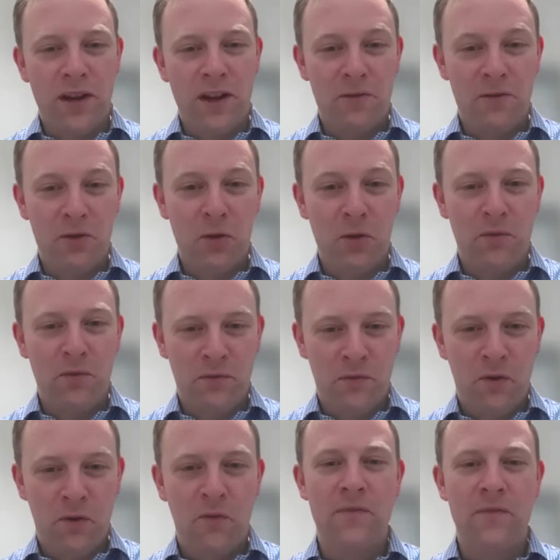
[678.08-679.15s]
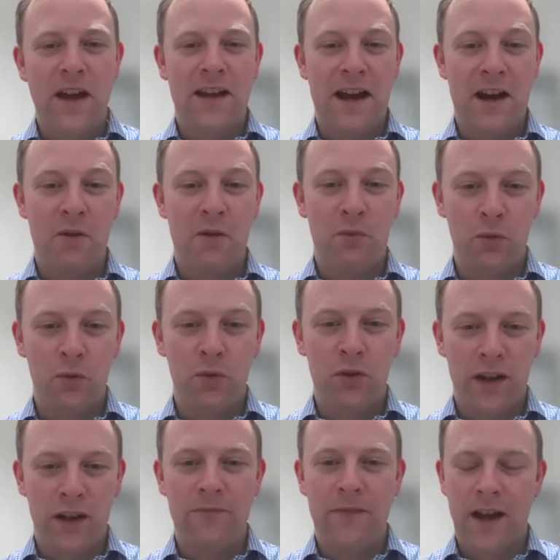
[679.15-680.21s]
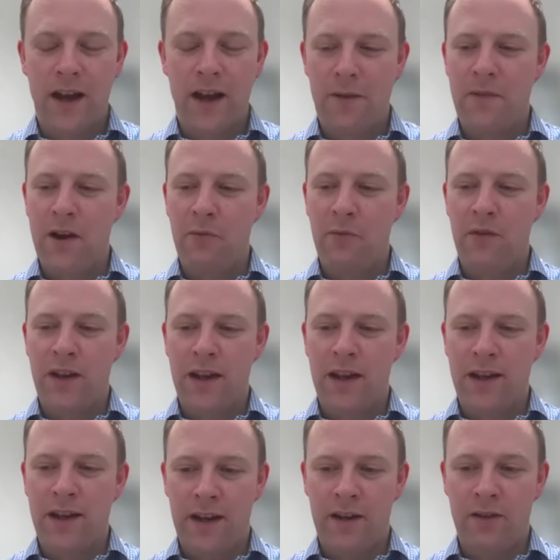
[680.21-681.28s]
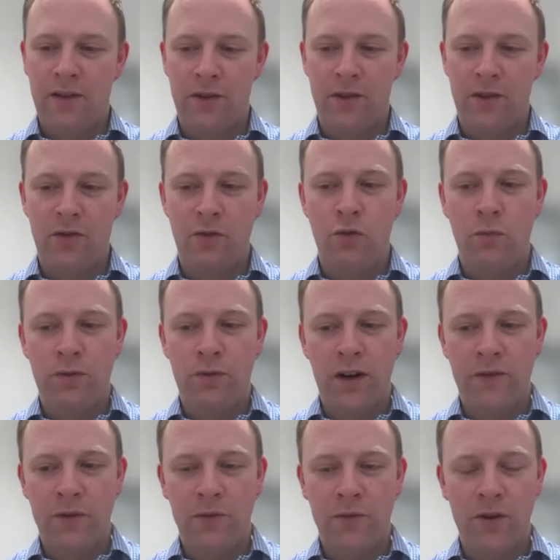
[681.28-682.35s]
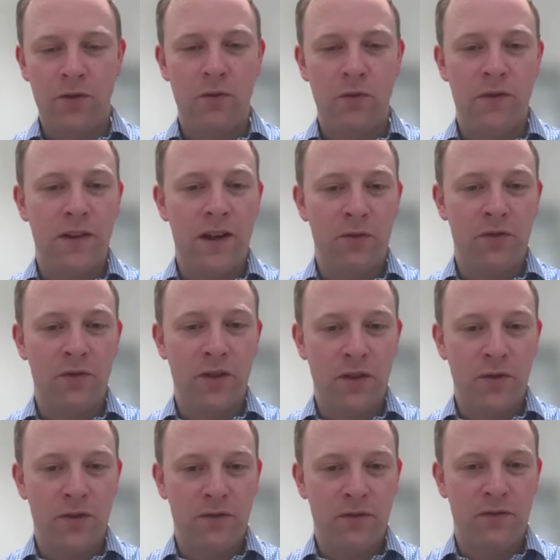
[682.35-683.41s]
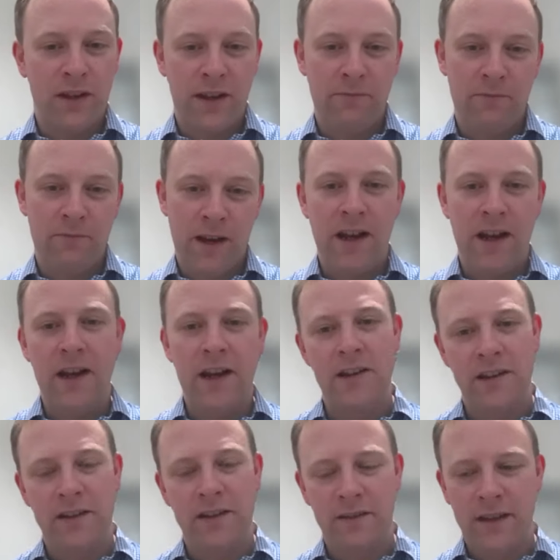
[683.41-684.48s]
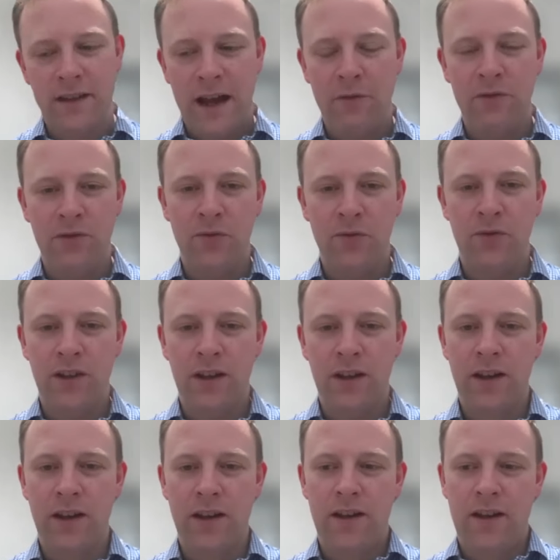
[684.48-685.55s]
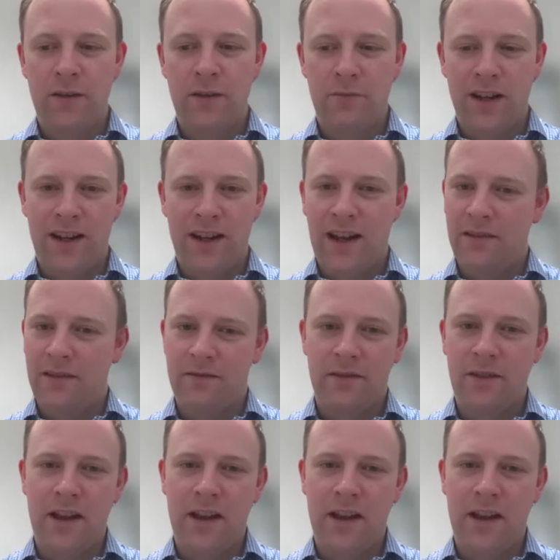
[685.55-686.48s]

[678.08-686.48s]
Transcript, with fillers: to adopt it for and how broadly, um, and whether they take it for core private work or whether they also use it for the NHS outsourcing. But again, uh,